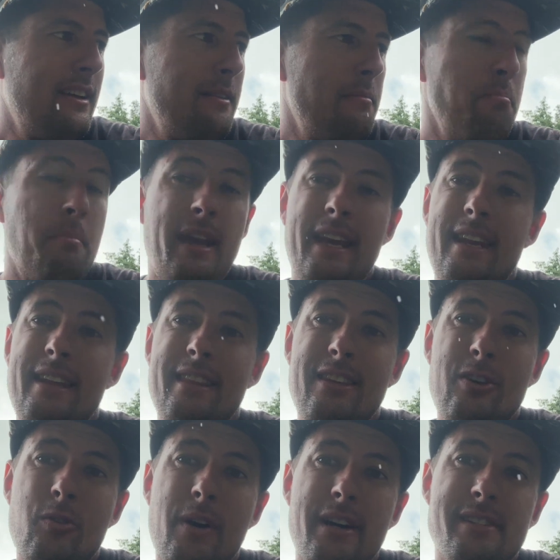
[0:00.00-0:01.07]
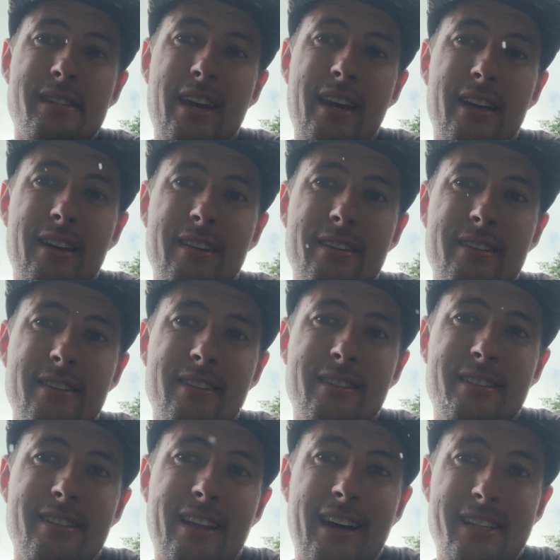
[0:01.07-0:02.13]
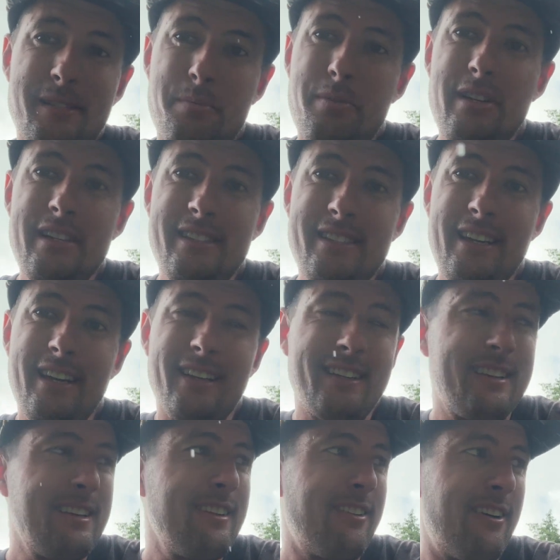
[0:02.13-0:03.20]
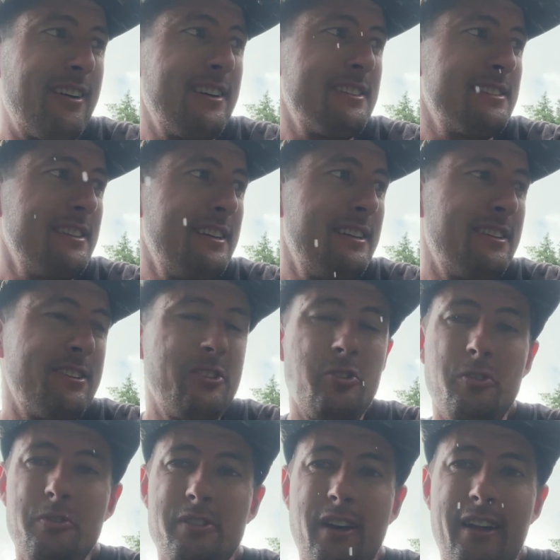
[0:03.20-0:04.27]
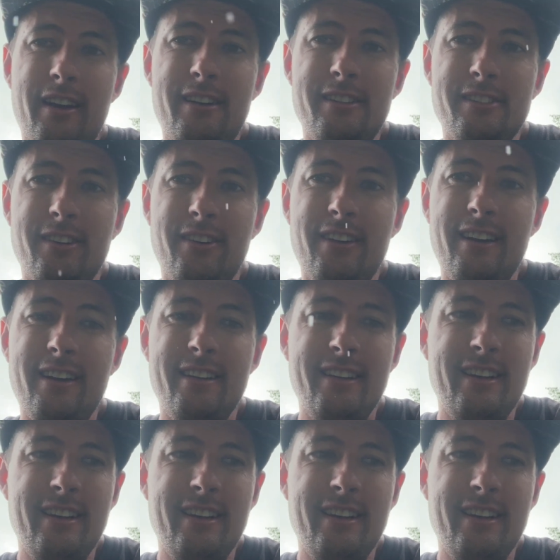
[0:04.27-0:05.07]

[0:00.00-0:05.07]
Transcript: Made in the USA. That's pretty sick, honestly. Tucson, Arizona.